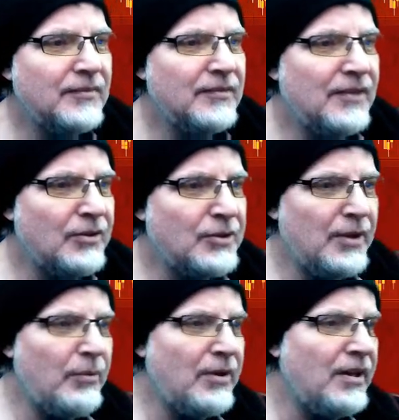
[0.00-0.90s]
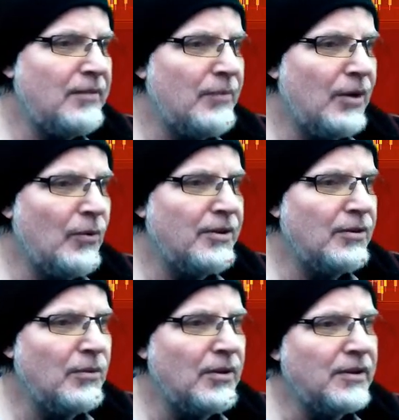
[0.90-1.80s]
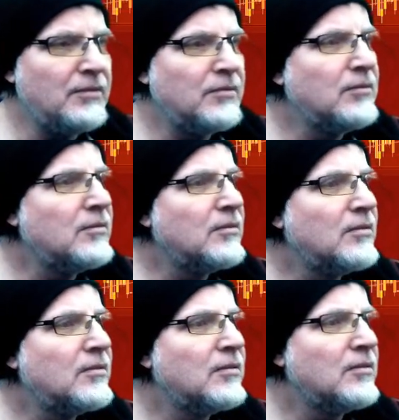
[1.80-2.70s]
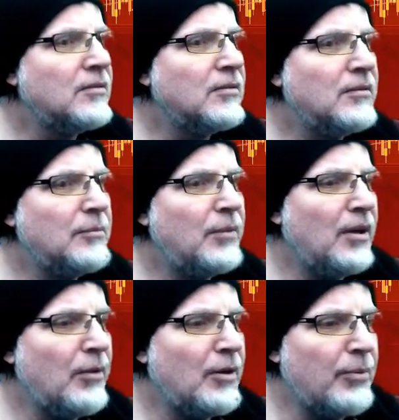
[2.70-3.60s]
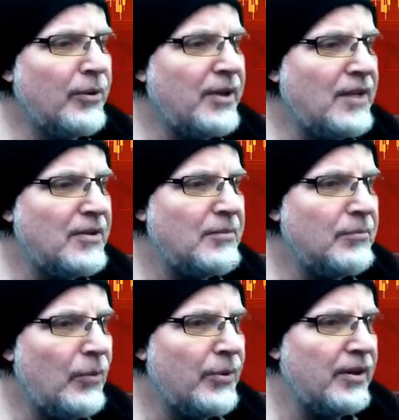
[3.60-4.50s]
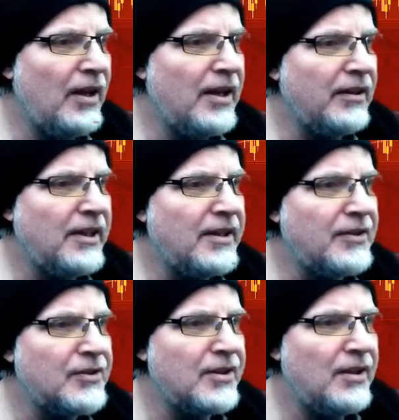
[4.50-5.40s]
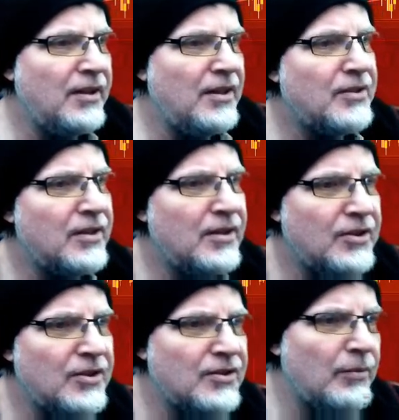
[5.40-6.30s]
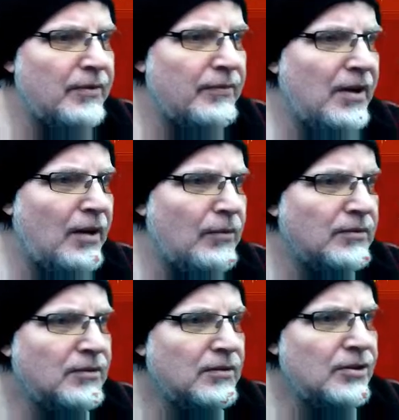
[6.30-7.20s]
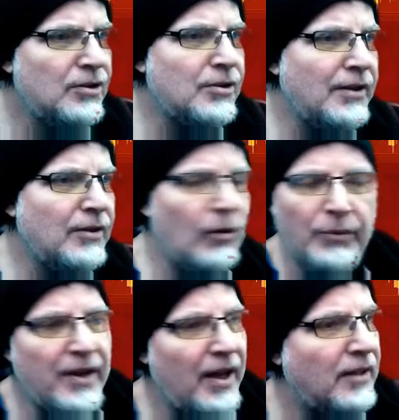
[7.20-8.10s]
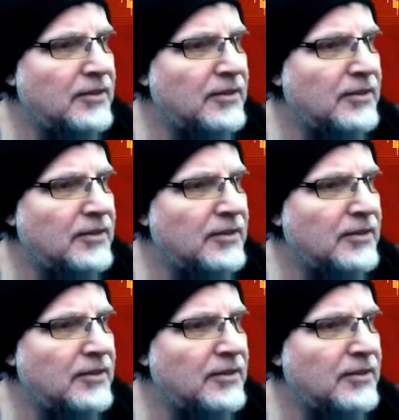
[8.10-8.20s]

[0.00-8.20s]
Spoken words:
That would have hit my 1-to-1, but I would have broke even more than likely in these conditions. I would have not tried to hold that.